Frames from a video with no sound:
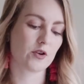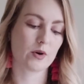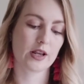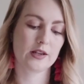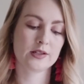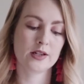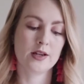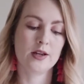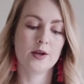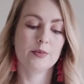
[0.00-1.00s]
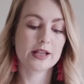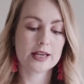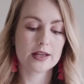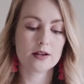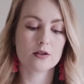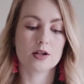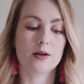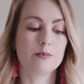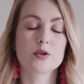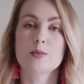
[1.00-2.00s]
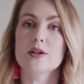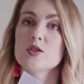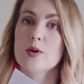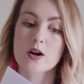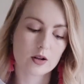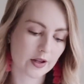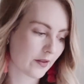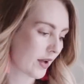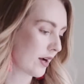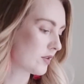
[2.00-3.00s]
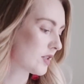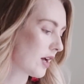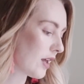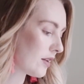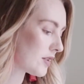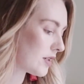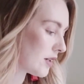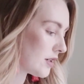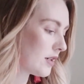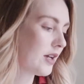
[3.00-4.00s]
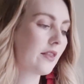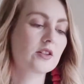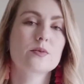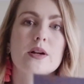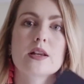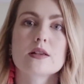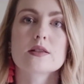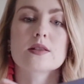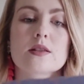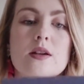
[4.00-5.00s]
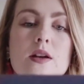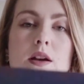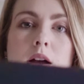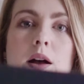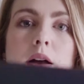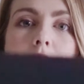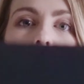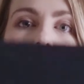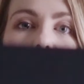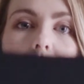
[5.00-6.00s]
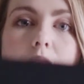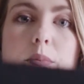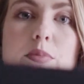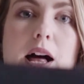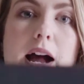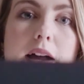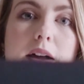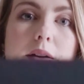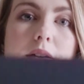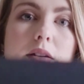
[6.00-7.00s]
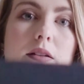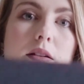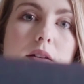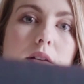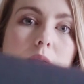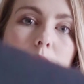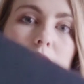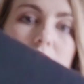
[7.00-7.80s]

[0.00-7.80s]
you want it plain, a little bit of sparkly on the outside. Let's see, yeah, this one it's a black, but